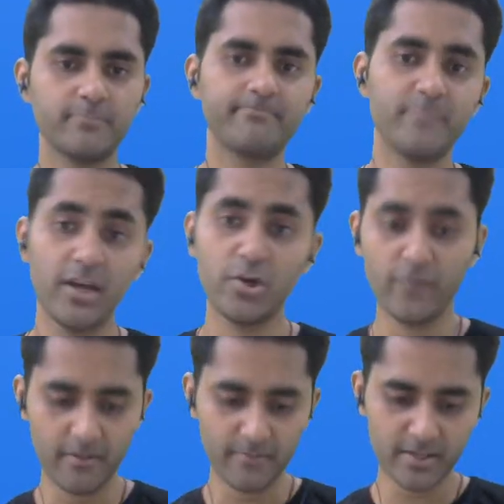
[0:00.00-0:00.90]
Thank you
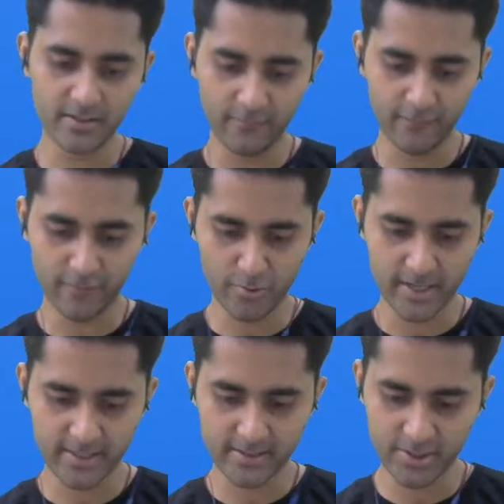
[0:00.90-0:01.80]
very much for
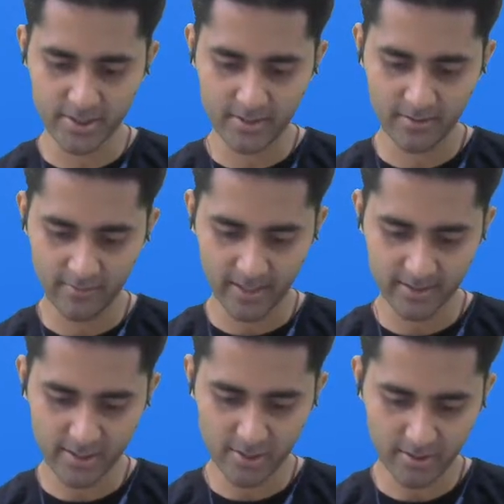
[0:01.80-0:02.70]
today's session.
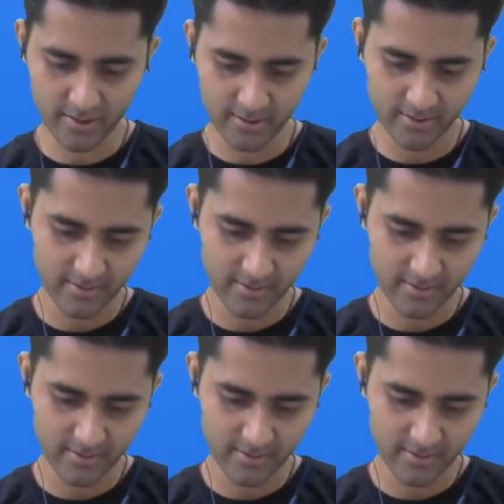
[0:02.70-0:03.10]
Thanks a lot.